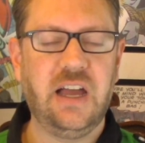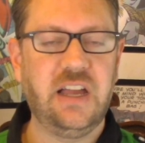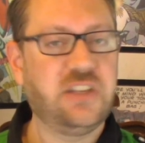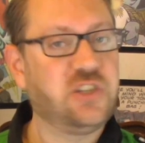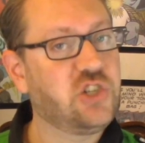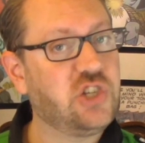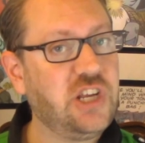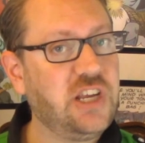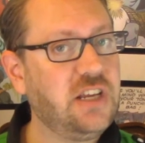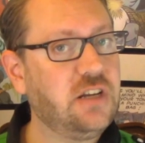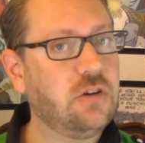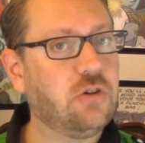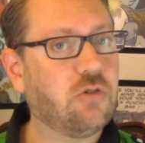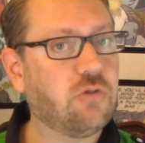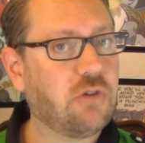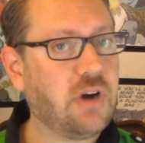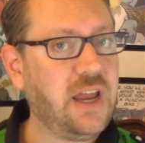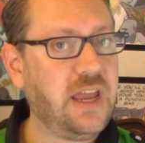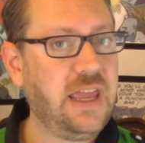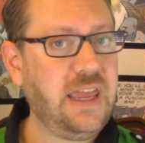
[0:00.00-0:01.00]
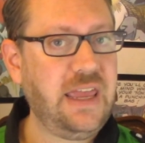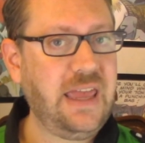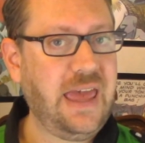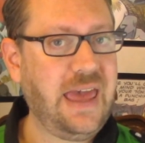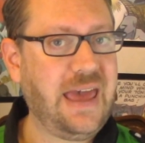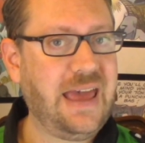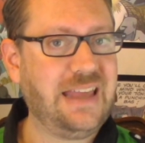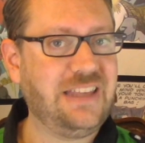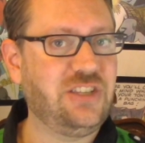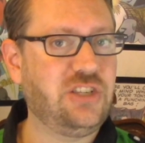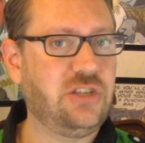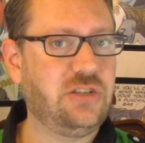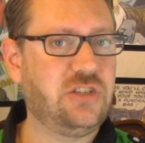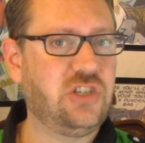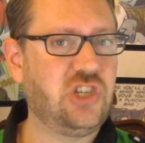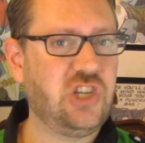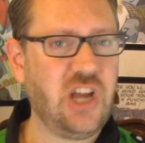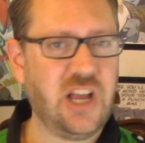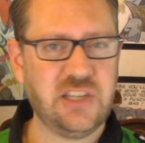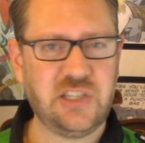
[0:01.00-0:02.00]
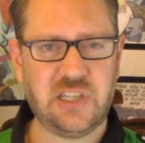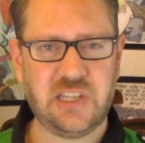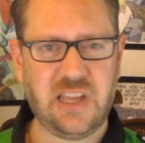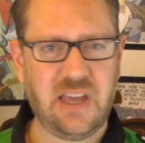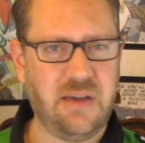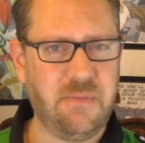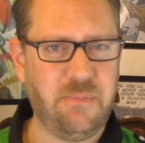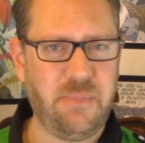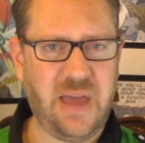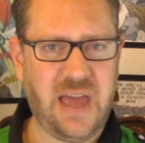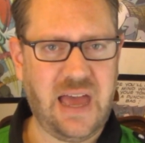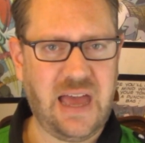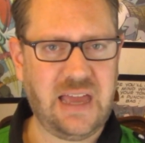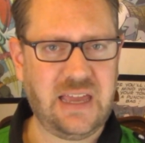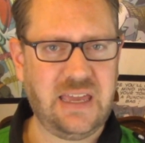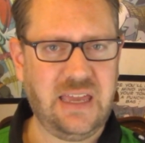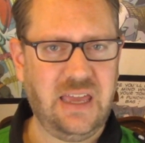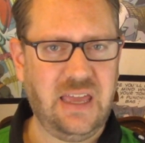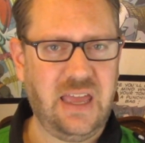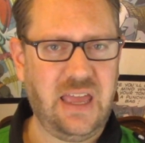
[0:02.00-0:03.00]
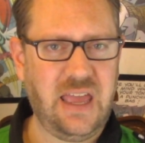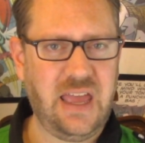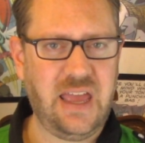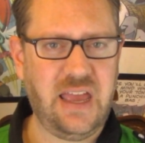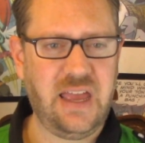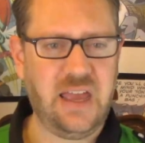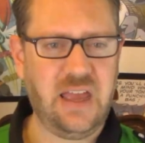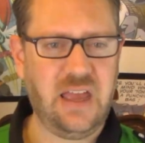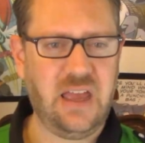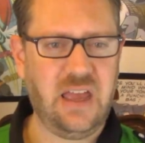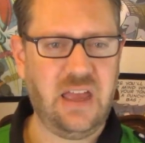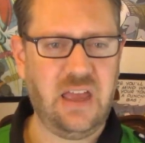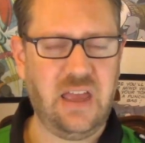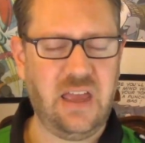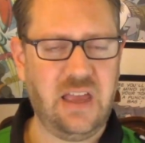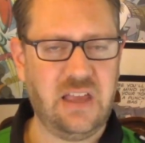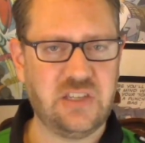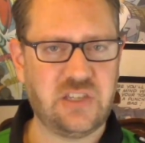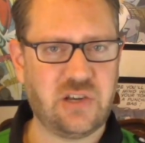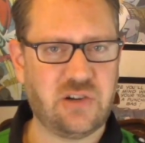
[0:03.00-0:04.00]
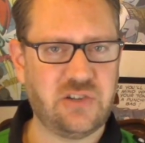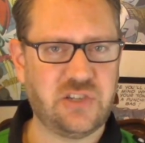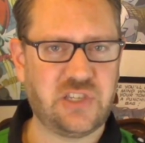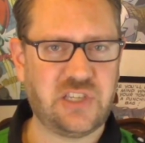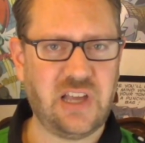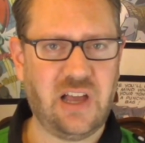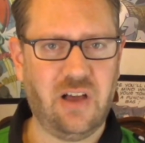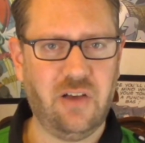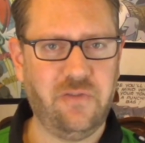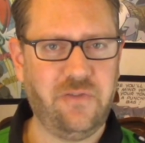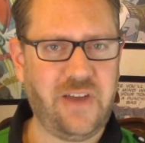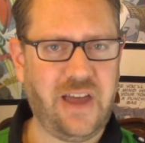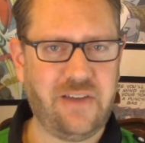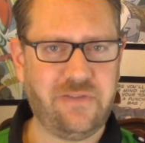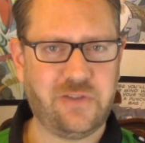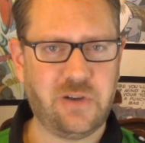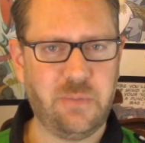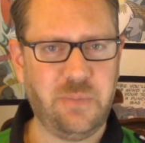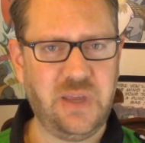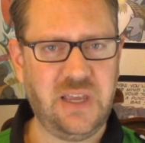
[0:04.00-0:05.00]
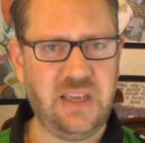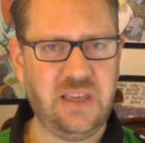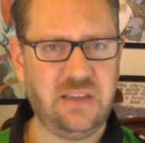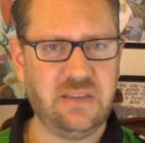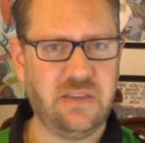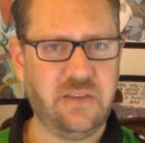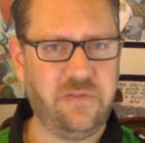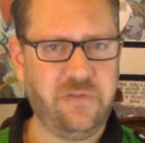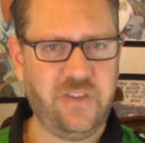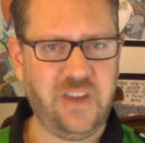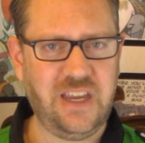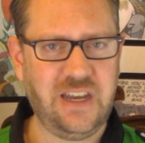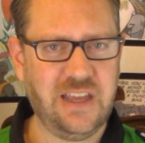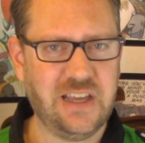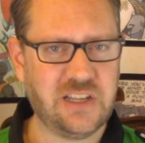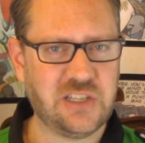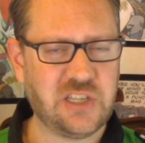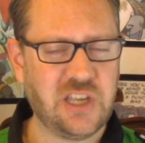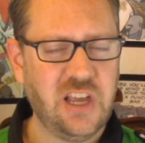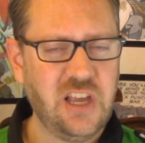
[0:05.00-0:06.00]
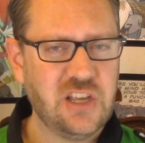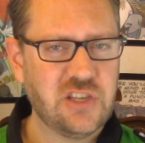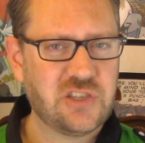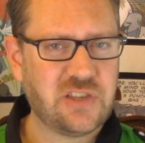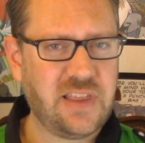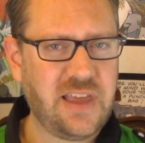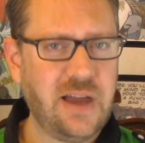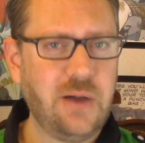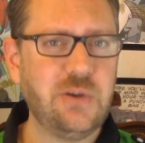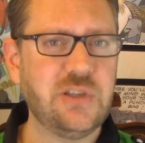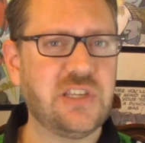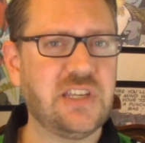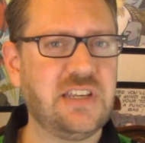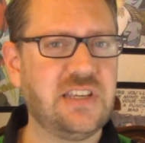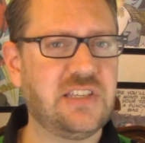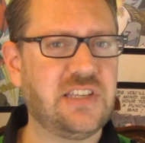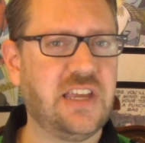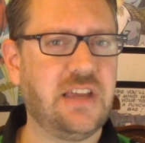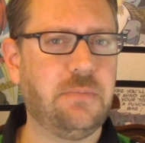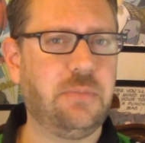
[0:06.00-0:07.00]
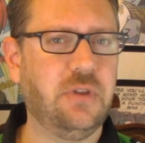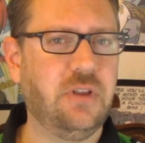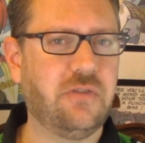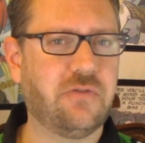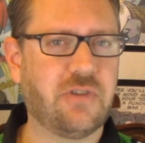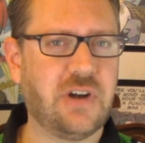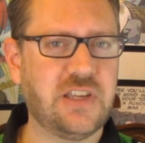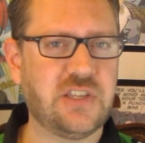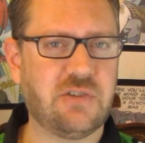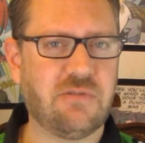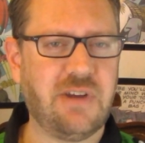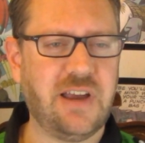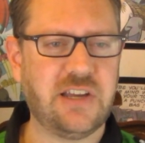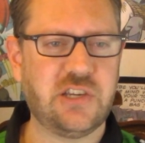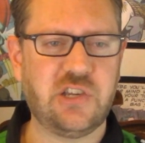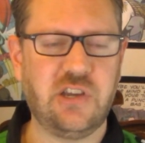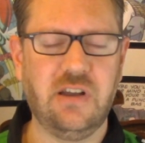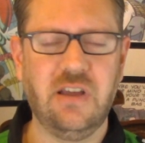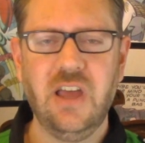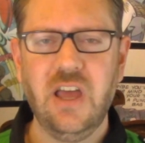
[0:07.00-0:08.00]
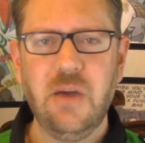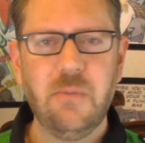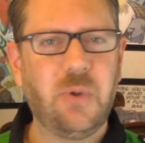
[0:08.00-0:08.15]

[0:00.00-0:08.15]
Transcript: Jean Grey had just come back as herself after being the Phoenix. So that was an example of resurrection.